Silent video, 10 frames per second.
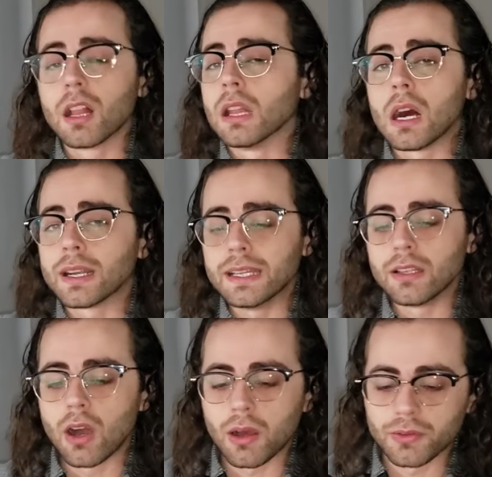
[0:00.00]
clogging
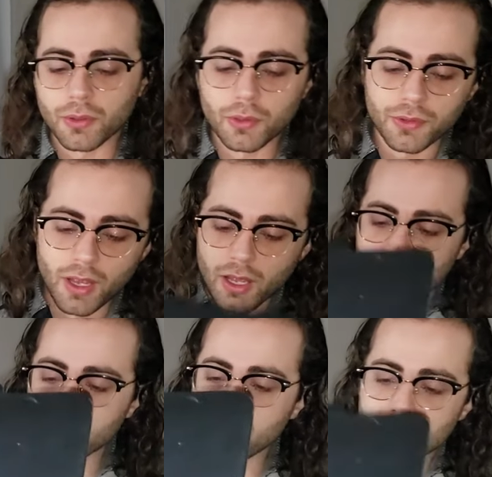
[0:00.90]
nozzles,
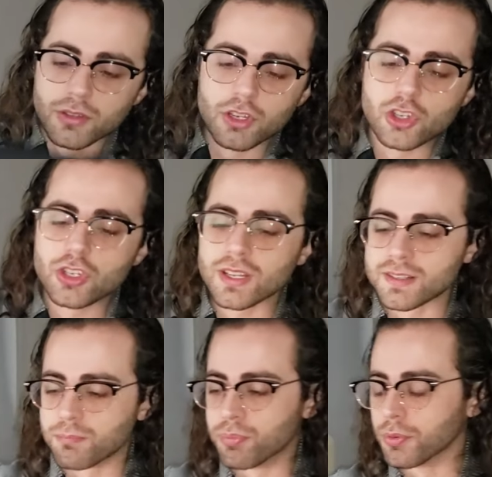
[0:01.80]
the, the
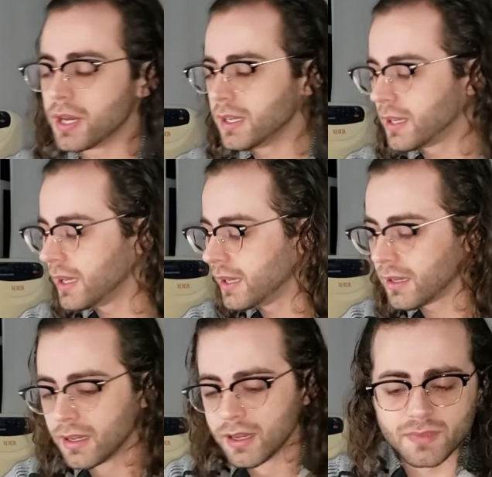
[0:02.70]
shit's
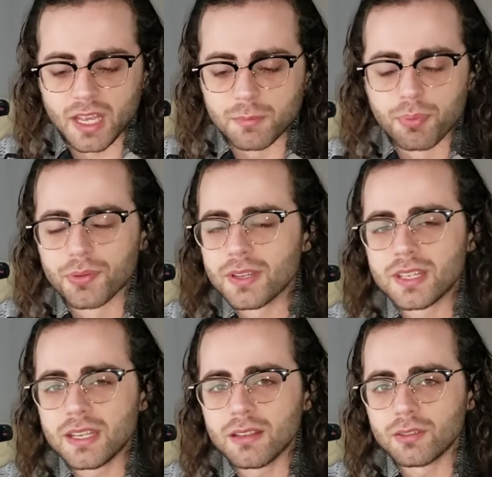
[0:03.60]
breaking, it
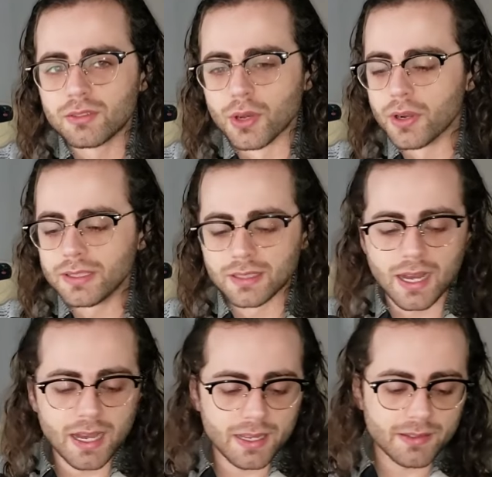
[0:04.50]
printing dirty
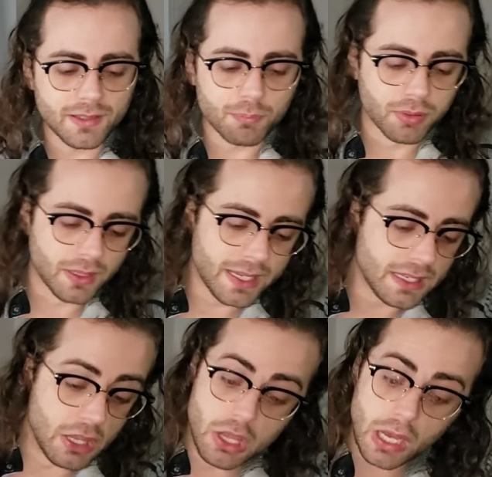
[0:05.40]
lines, it
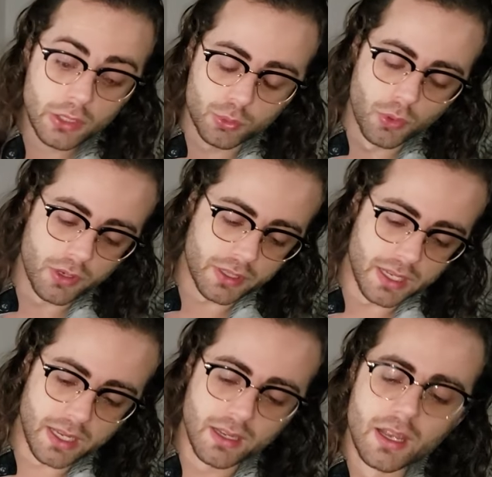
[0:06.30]
plain not
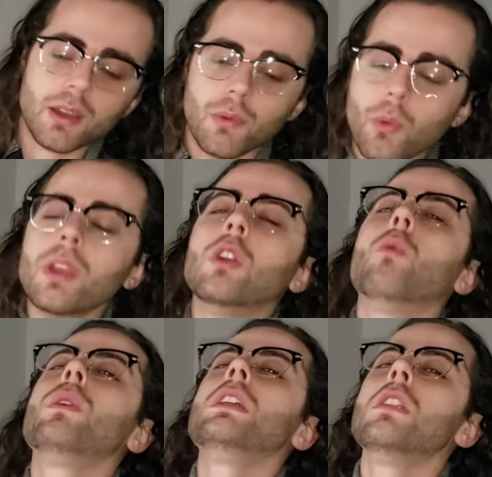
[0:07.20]
working. We,
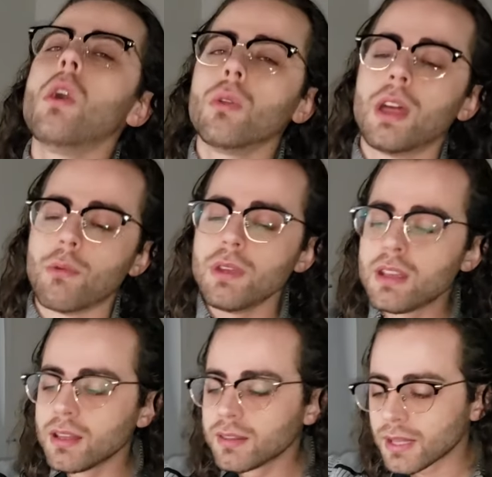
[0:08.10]
we know that. We,
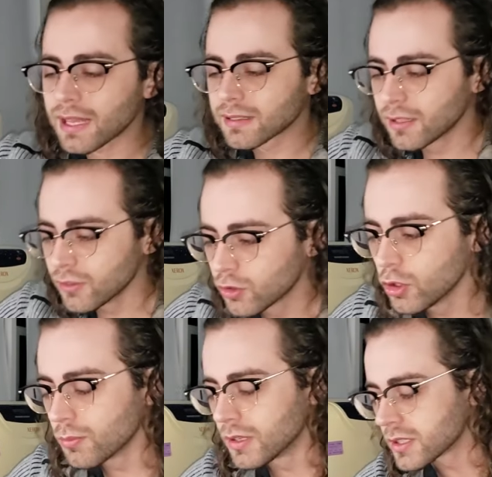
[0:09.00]
cons as
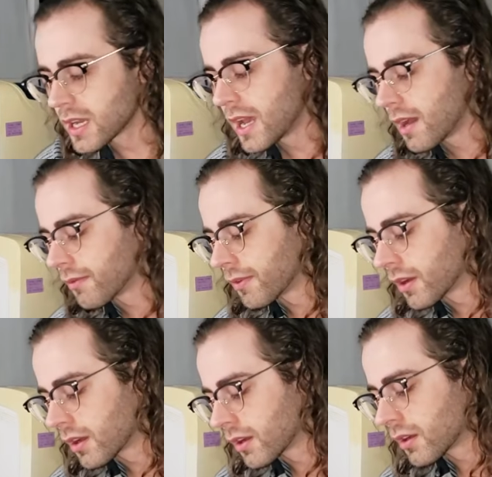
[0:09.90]
consumers, have
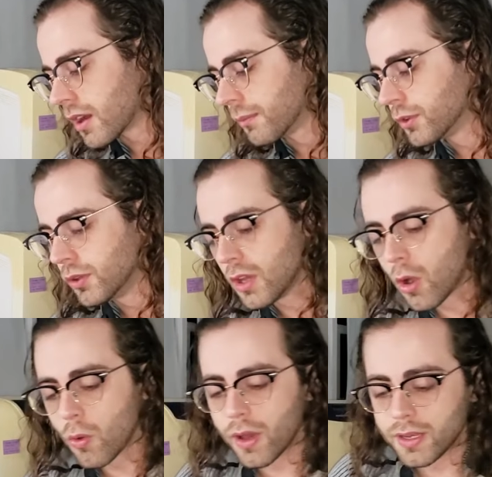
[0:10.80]
come to
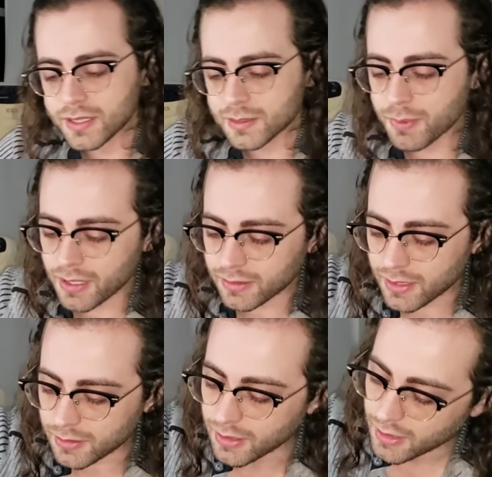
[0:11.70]
know and expect
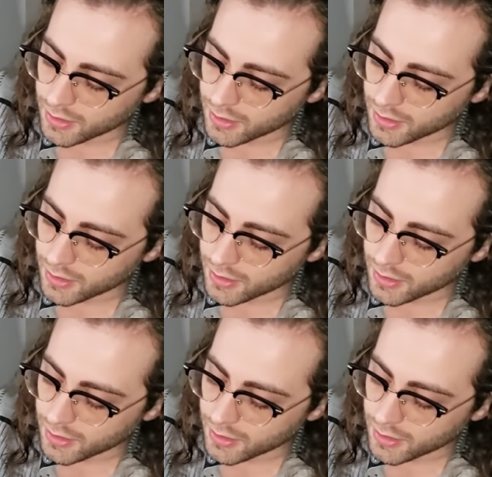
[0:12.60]
that